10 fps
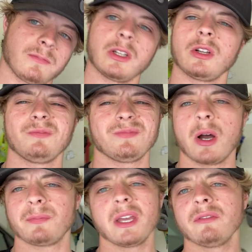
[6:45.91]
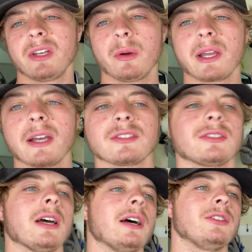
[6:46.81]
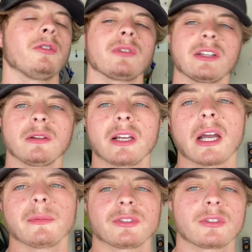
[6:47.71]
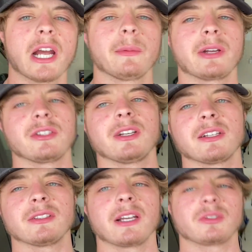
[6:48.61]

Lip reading: little update video, I guess. Don't forget to like, comment, subscribe, and I'll catch you guys in the next